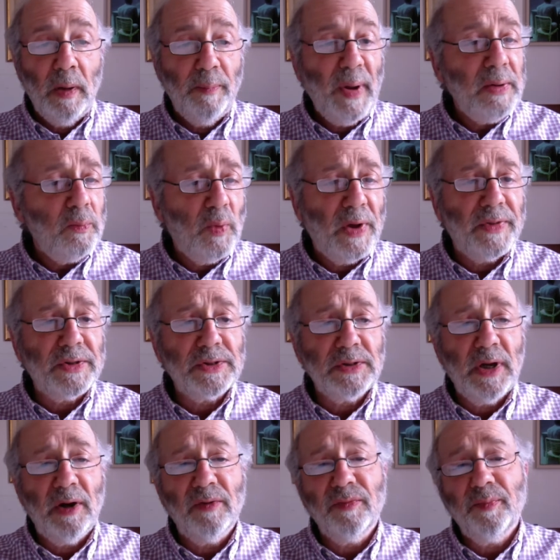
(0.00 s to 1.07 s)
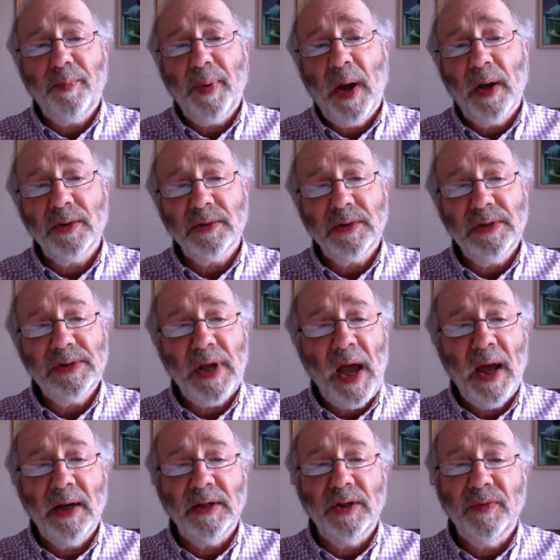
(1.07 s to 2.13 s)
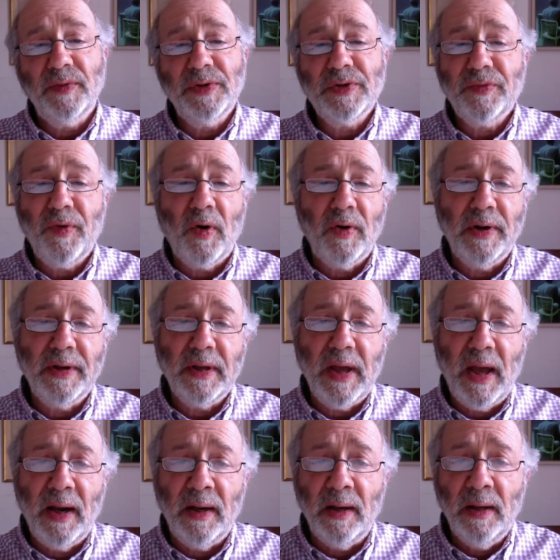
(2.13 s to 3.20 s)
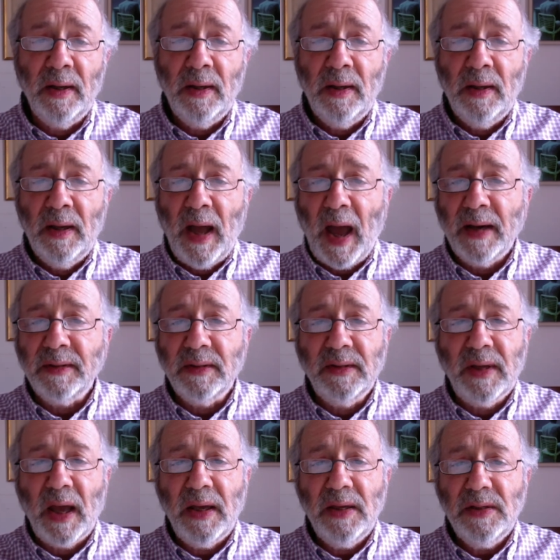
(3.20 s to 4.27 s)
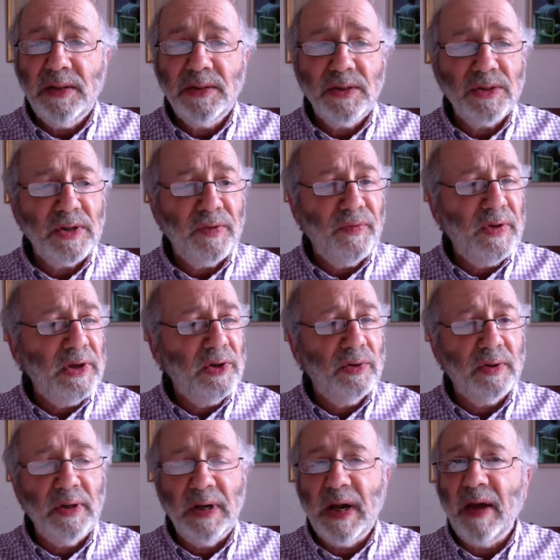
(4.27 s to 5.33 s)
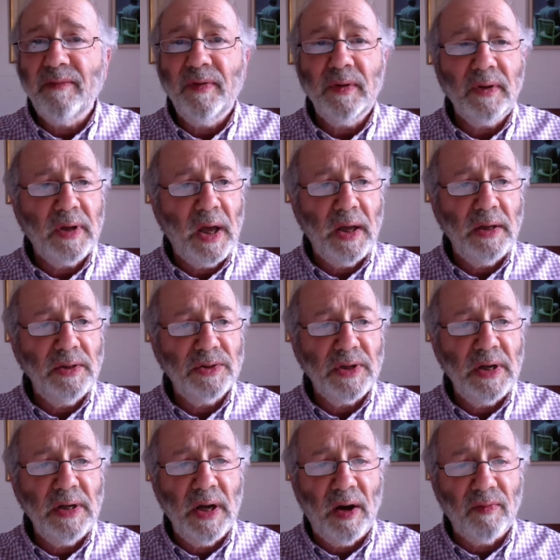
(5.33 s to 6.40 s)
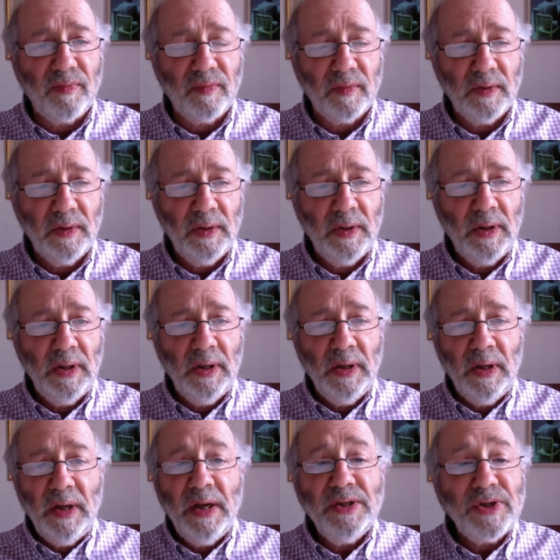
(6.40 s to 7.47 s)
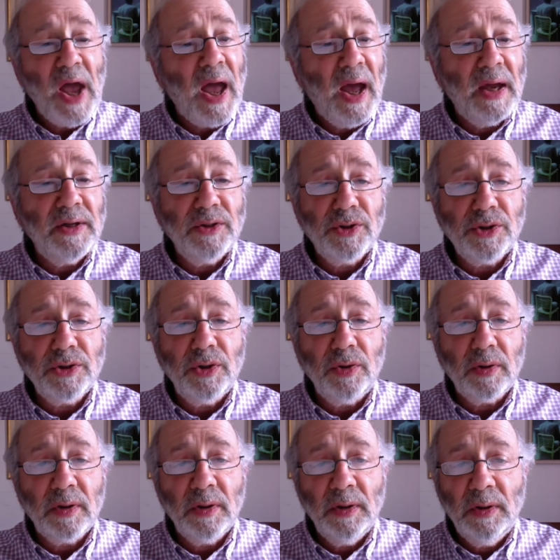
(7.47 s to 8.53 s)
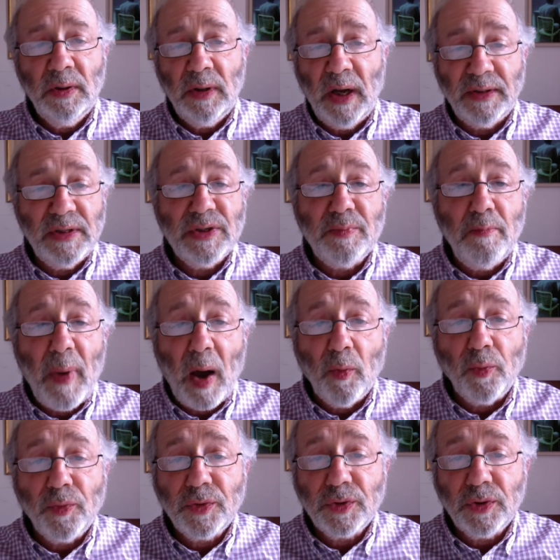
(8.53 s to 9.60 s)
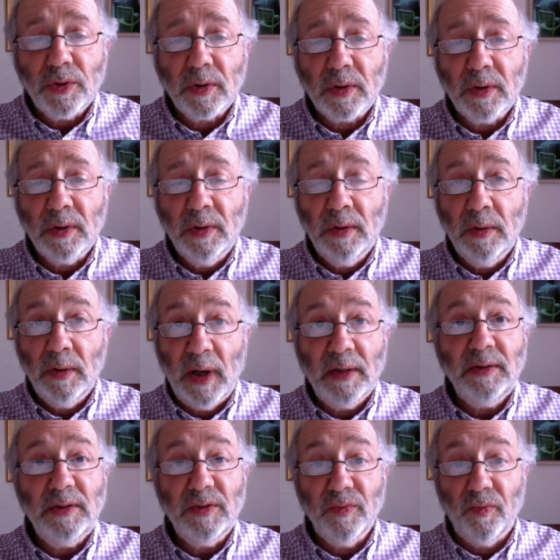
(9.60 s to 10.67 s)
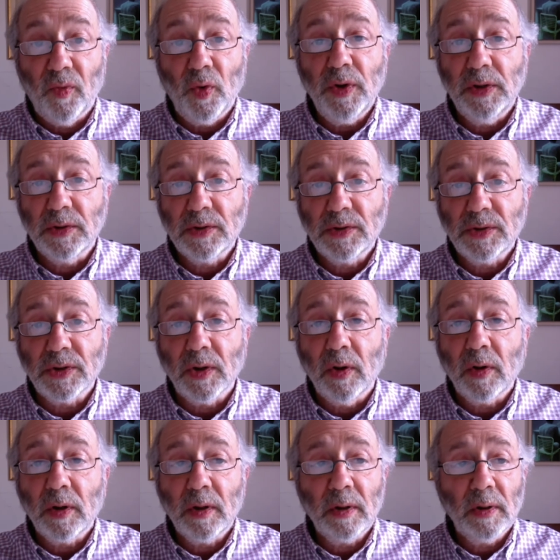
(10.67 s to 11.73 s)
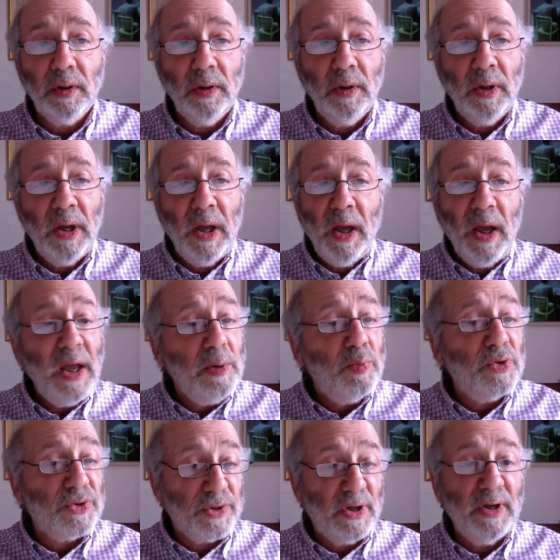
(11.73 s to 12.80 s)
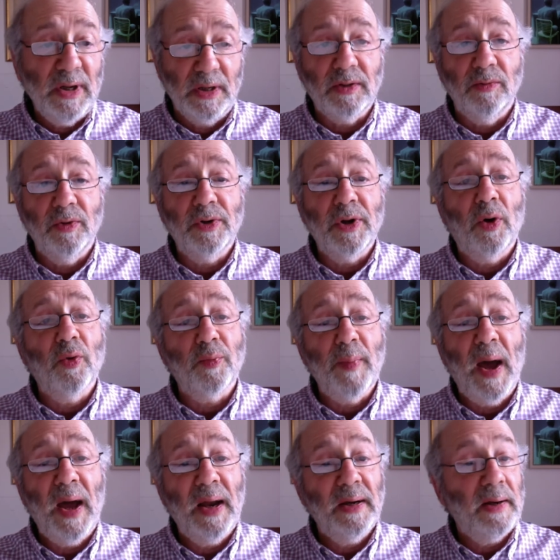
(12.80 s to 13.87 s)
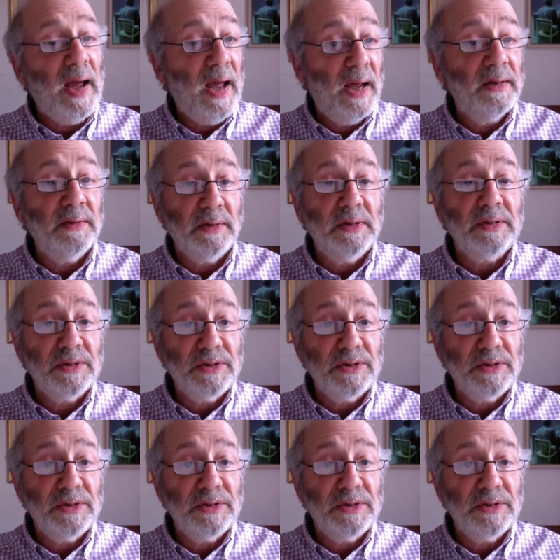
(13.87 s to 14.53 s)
Ben Weatherstaff passed his hand over his forehead again, and gazed as if he could never gaze enough. His hand shook, and his mouth shook, and his voice shook. He was an ignorant old man, and a